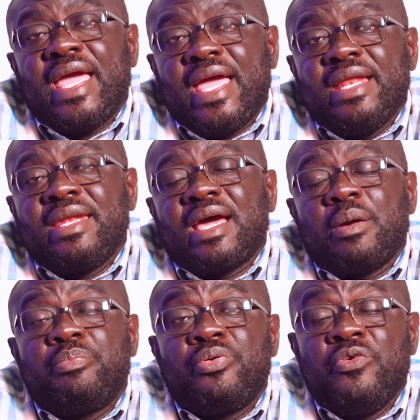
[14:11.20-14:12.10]
and
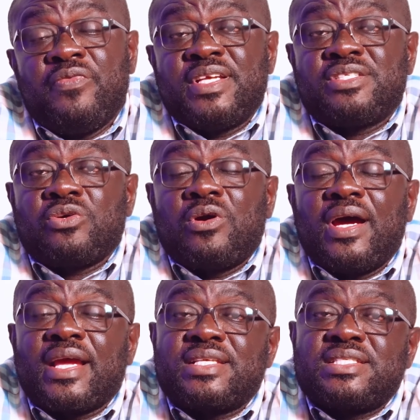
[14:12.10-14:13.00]
approve it or
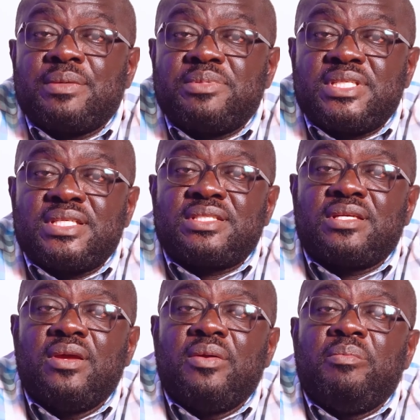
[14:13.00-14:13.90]
accept it